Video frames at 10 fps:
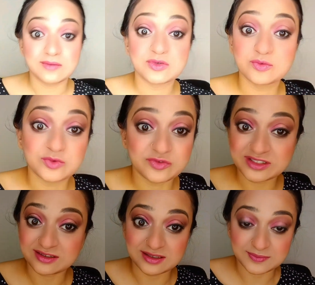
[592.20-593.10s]
removing
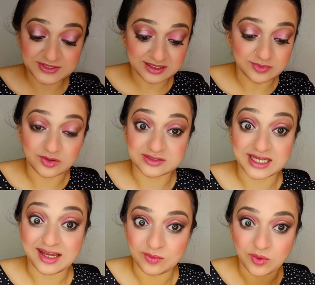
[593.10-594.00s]
the lipstick because
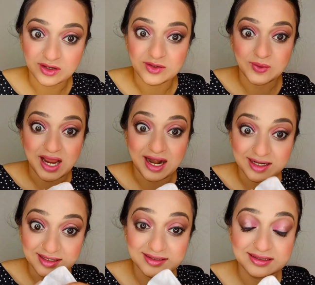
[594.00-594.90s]
I want to
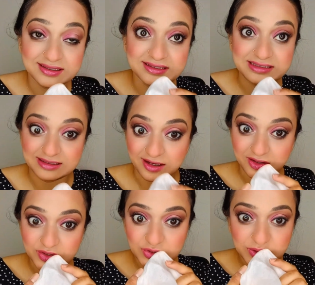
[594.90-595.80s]
add a
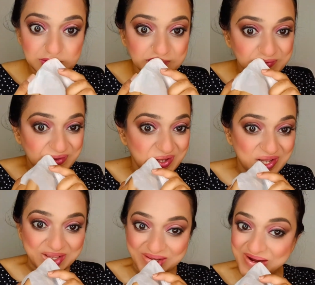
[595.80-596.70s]
darker shade.
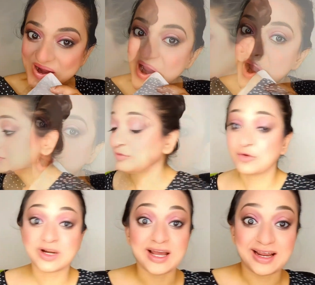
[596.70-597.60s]
So
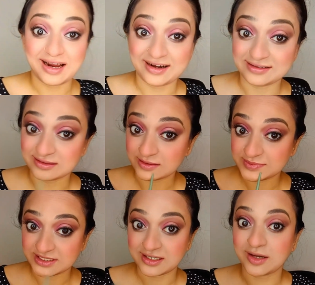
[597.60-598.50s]
before I add the
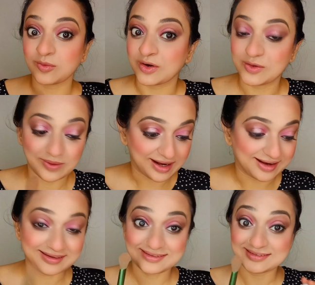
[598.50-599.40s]
lipstick, I want to
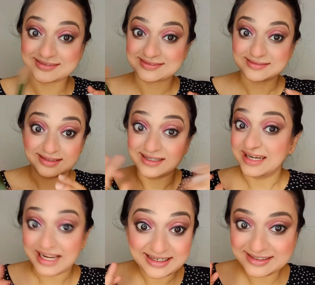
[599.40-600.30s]
add
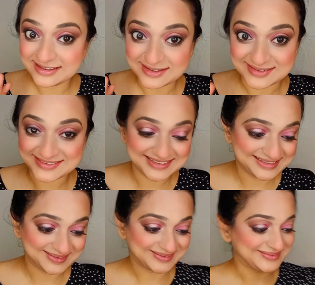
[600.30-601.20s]
light to this
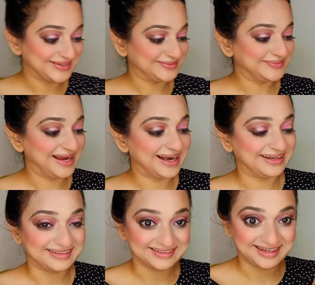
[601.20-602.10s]
look. So I'm
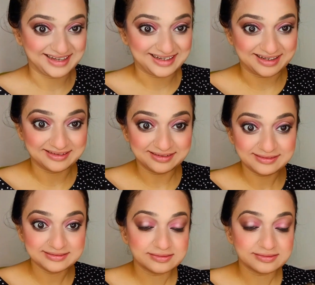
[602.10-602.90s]
adding the highlighter.